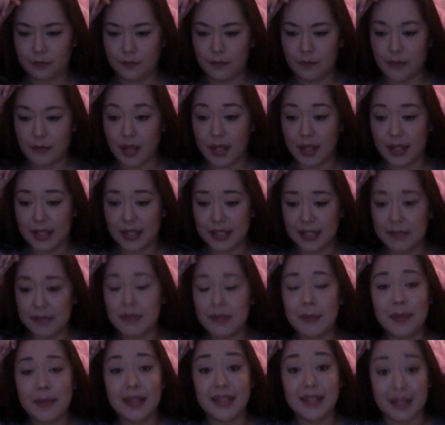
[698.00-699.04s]
I guess that
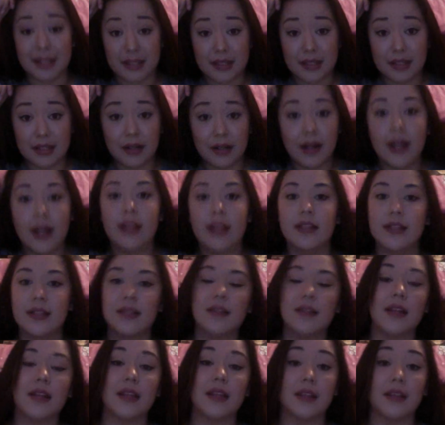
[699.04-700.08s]
maybe that's necessary
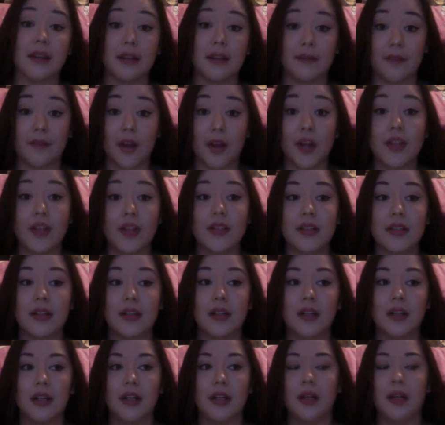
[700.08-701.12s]
at first,
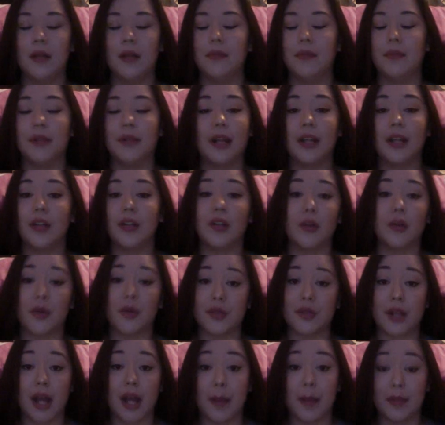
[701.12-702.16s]
but I don't know what's
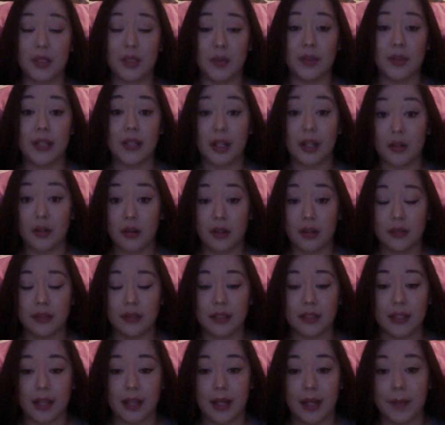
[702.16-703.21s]
going to happen to it later on
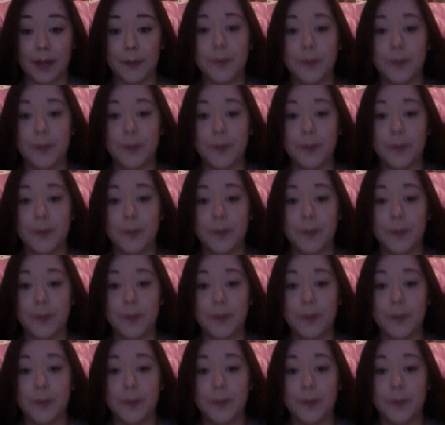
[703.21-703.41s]
in the game.